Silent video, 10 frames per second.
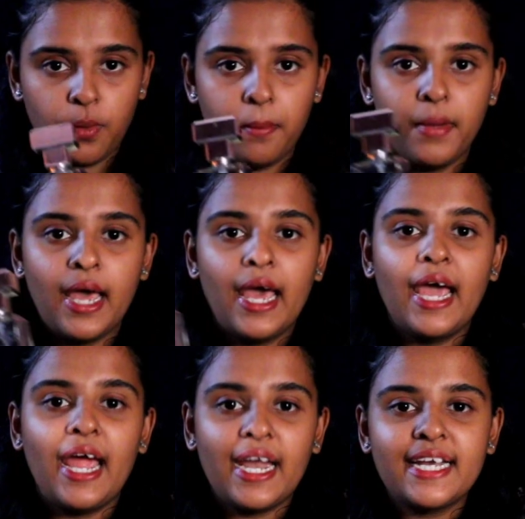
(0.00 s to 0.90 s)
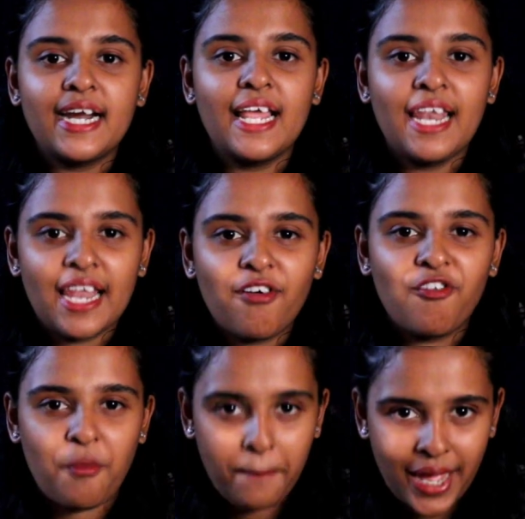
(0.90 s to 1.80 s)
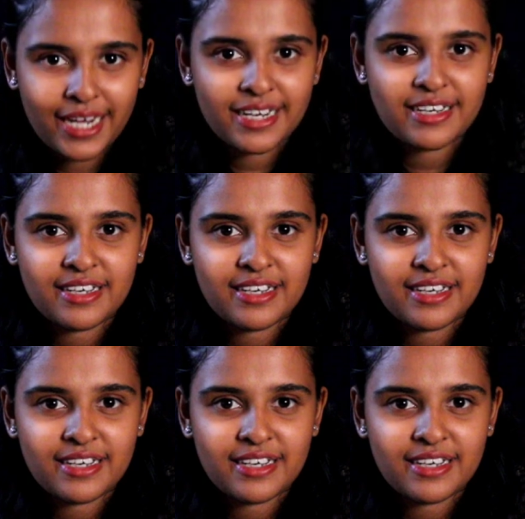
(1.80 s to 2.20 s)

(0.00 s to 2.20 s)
perfume, Eternal Love for Men.